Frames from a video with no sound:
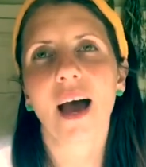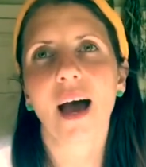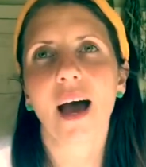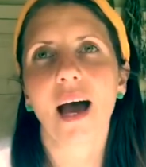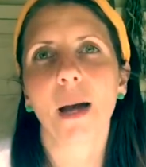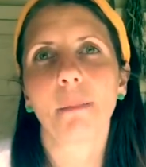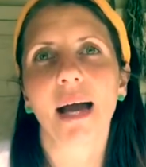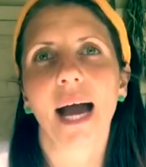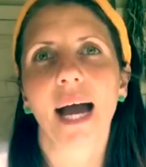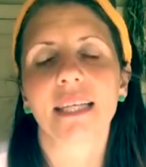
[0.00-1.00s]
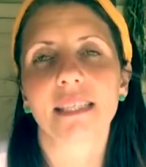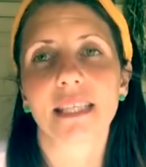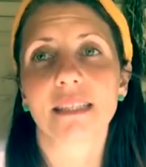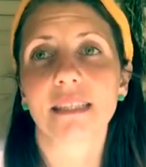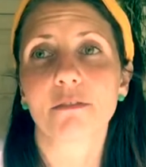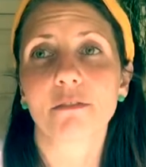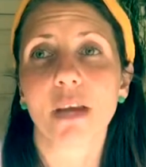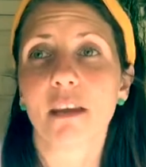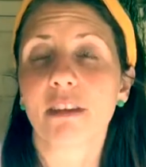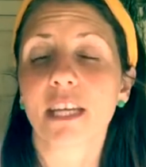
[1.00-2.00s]
And it's a
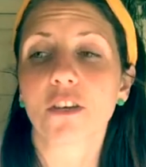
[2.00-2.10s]
very